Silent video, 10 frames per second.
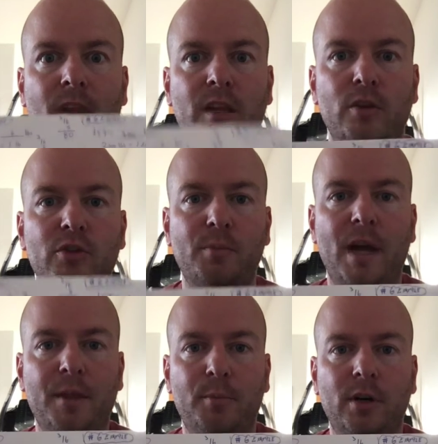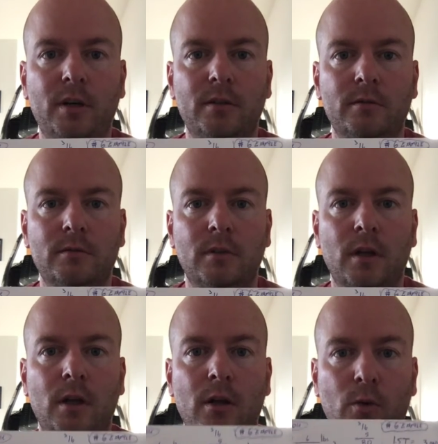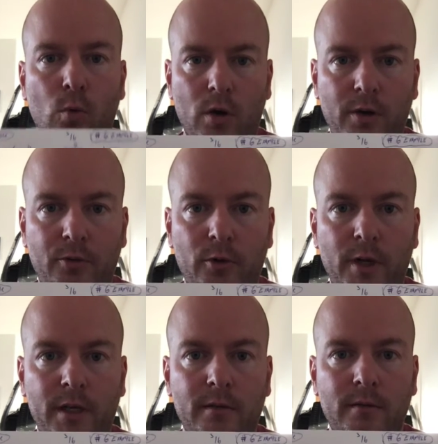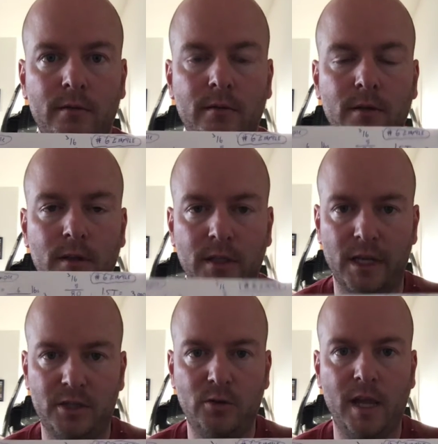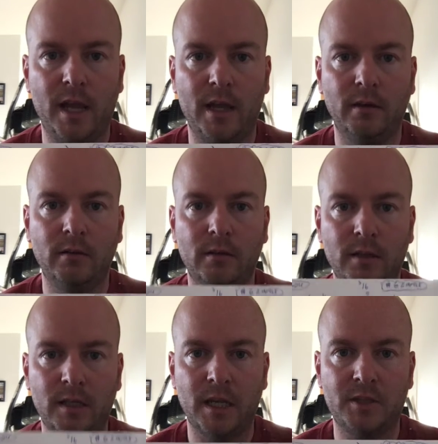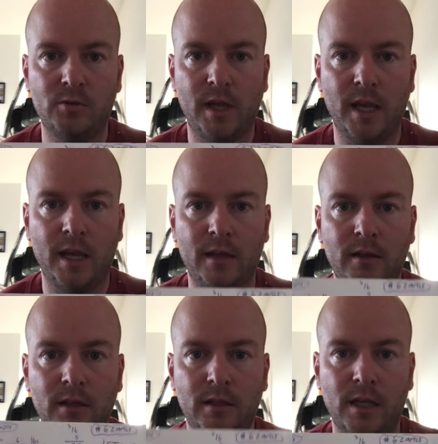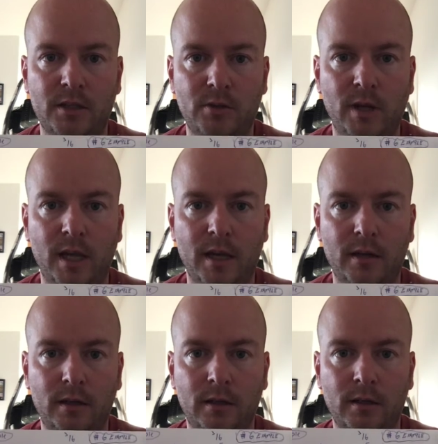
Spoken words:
Use your math book. Work through it. Yes, you can. Yes, you can. Yes, you can.